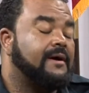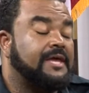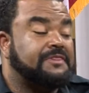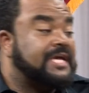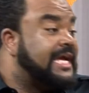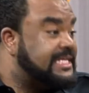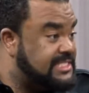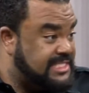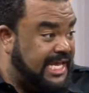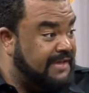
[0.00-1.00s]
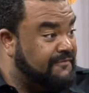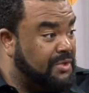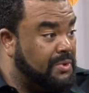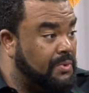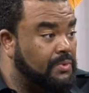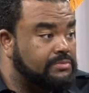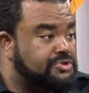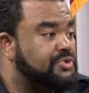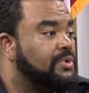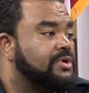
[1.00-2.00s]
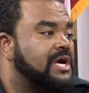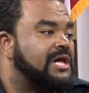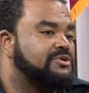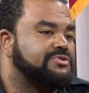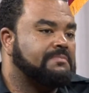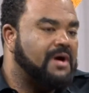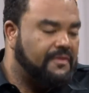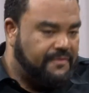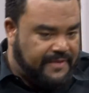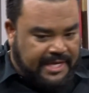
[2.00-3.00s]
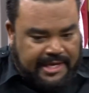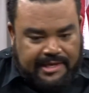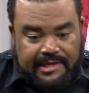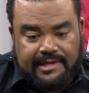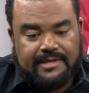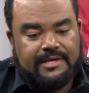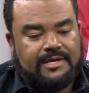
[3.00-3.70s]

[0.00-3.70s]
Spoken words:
I think I can save you $200 a month, and